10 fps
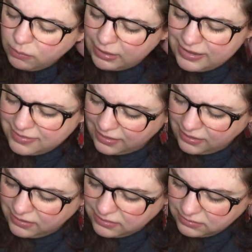What is
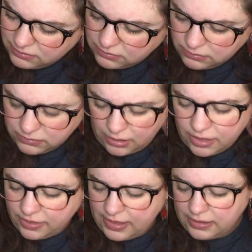it?
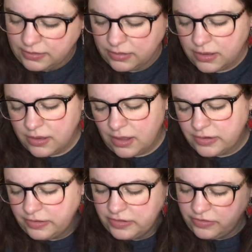Nothing.
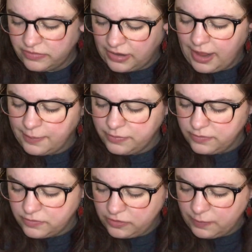Aunt Alicia
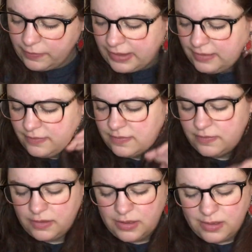stops. She
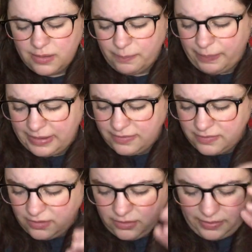blinks
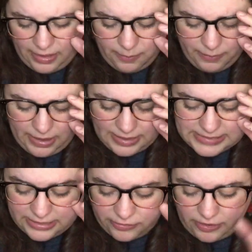bites her lip, and a
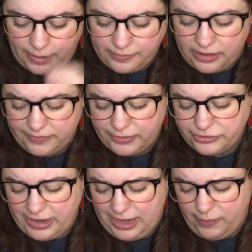tear drops out of her
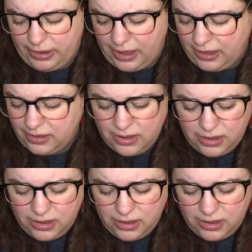shining wet eye.